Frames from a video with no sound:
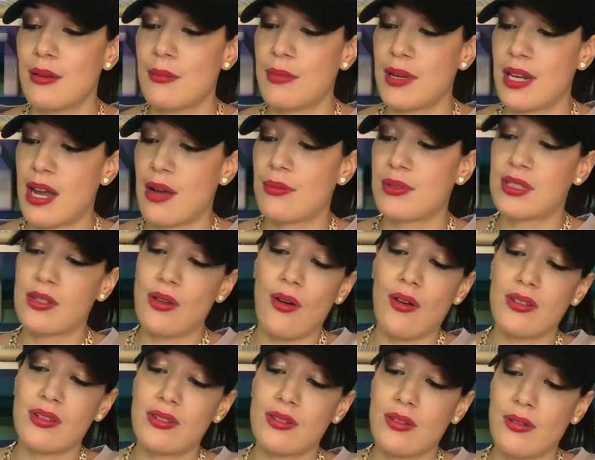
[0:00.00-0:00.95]
But I was
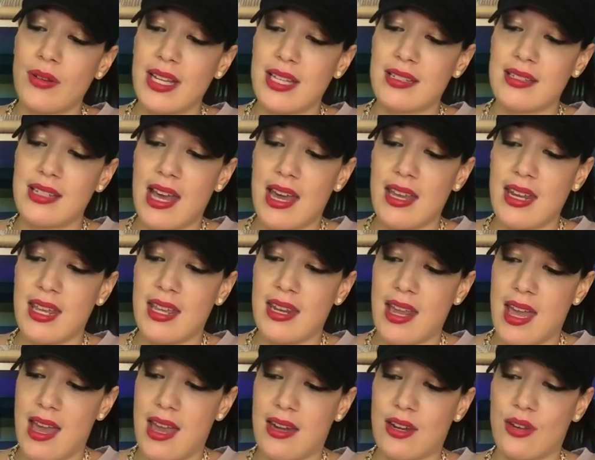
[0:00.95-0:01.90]
also
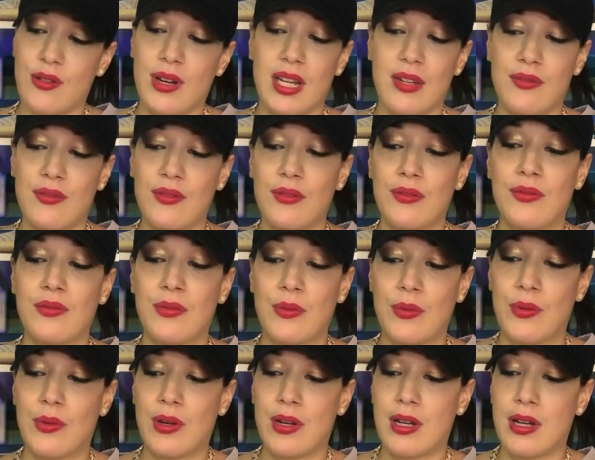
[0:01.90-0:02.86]
excited and grateful
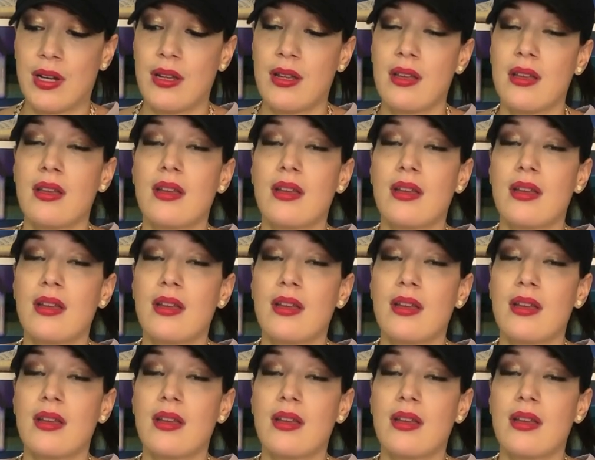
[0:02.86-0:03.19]
for